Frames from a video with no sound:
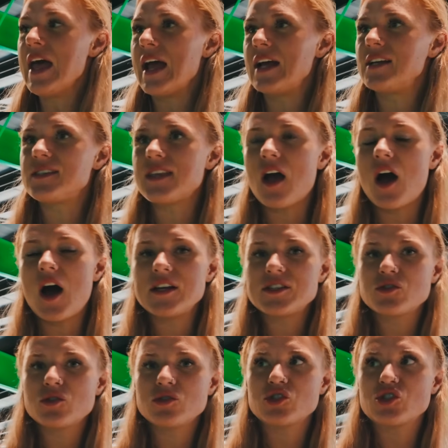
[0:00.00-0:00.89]
It's the
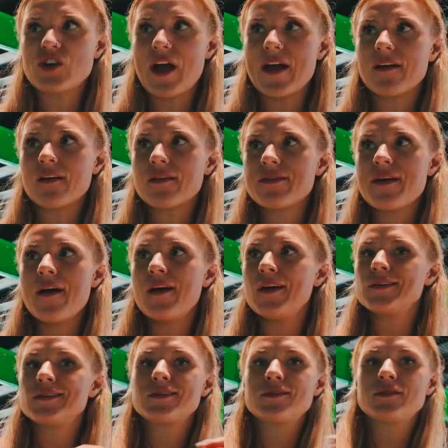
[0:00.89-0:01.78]
Arsenal Strength,
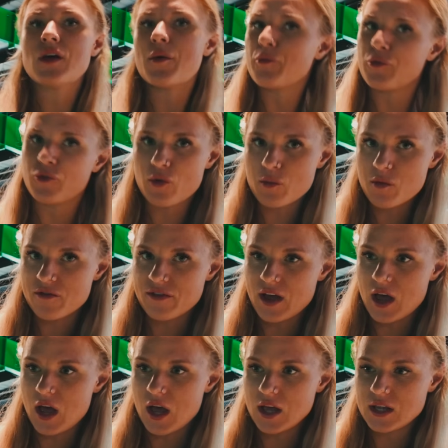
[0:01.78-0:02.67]
some form of
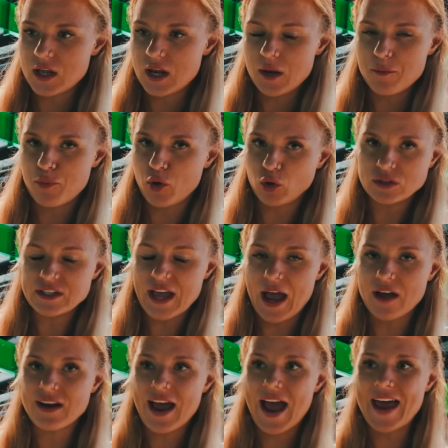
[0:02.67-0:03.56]
a pull
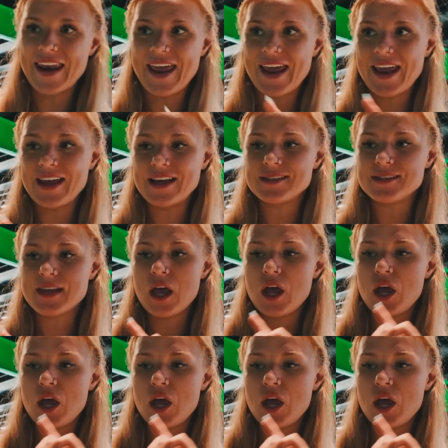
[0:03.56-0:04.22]
down, and it is